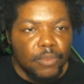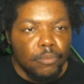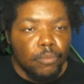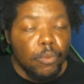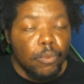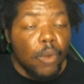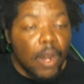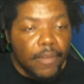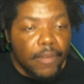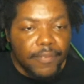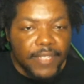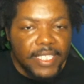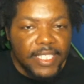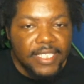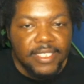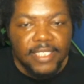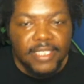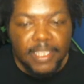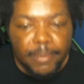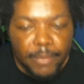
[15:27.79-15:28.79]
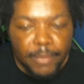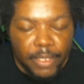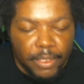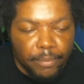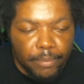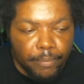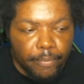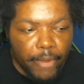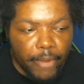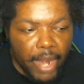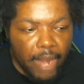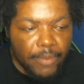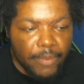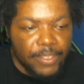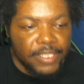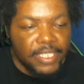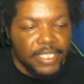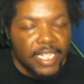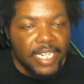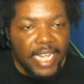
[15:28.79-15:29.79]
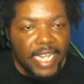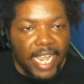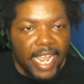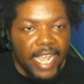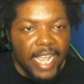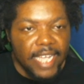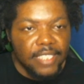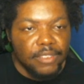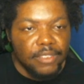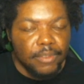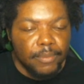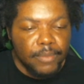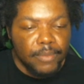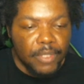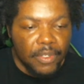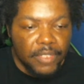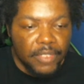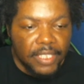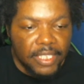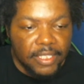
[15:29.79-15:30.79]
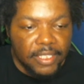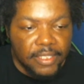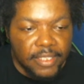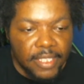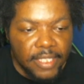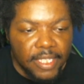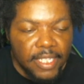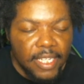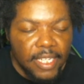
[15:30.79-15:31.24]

roughly similar power set as Kryptonians